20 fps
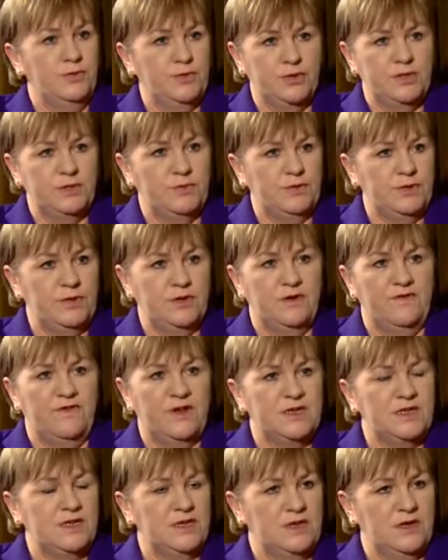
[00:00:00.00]
both to what the
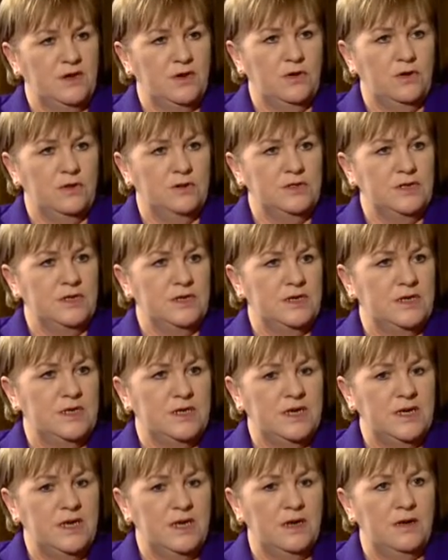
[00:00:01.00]
universities and colleges are
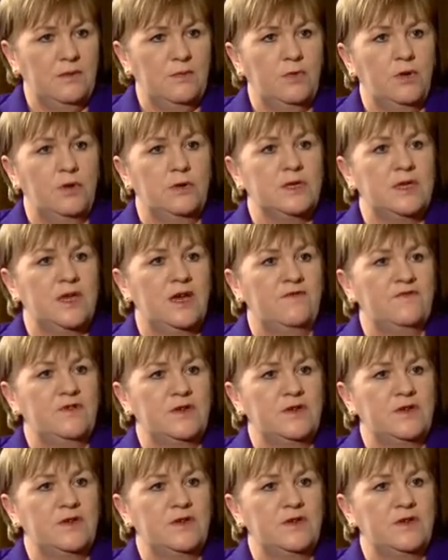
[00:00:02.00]
saying. We also have